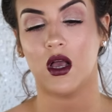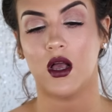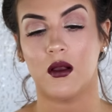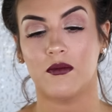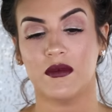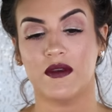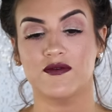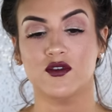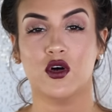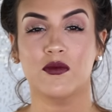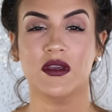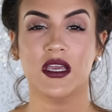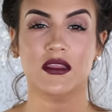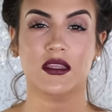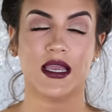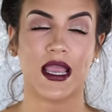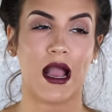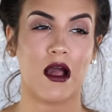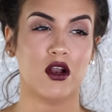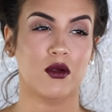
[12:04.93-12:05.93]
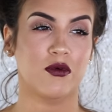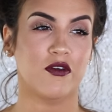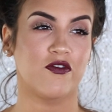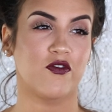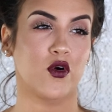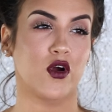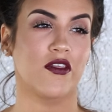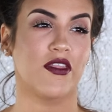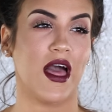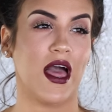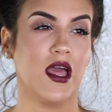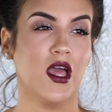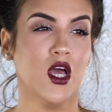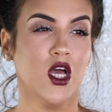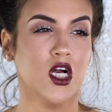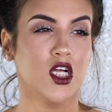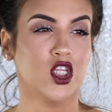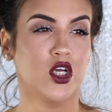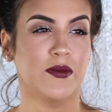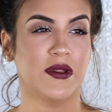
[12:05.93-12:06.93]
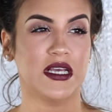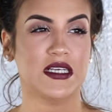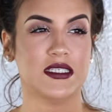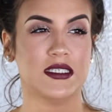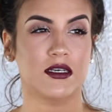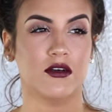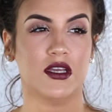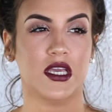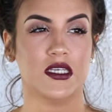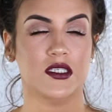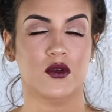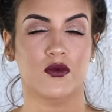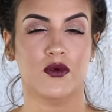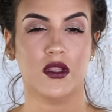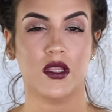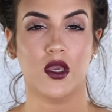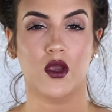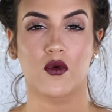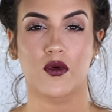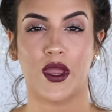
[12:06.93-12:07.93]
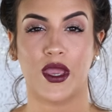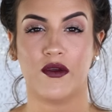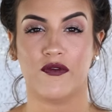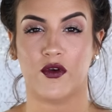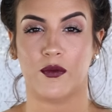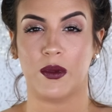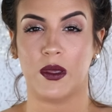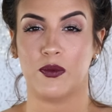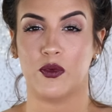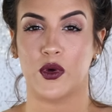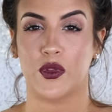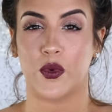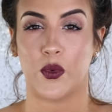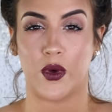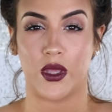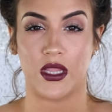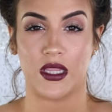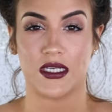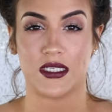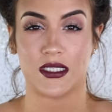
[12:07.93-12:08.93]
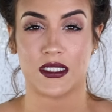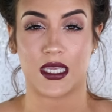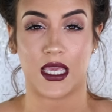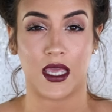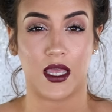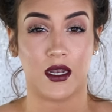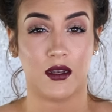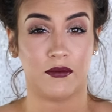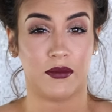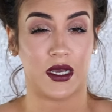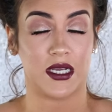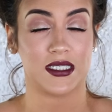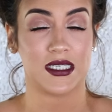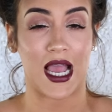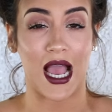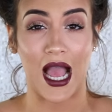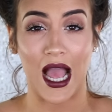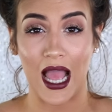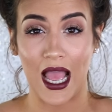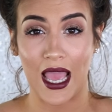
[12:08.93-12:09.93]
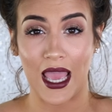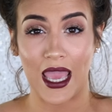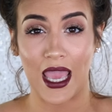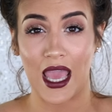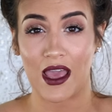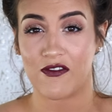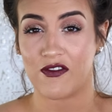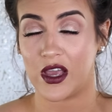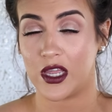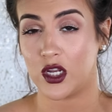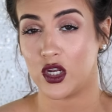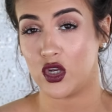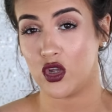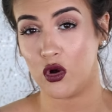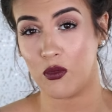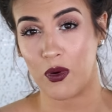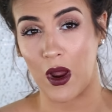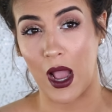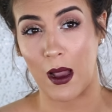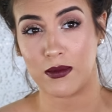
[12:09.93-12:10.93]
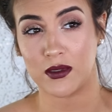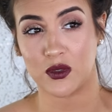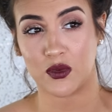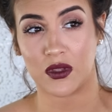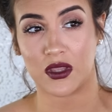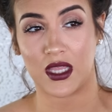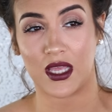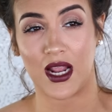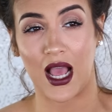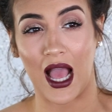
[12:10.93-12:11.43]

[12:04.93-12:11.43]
Um, they've told me at the counter before that Luminous Silk isn't really great for people with oily skin, but I find no problems with it.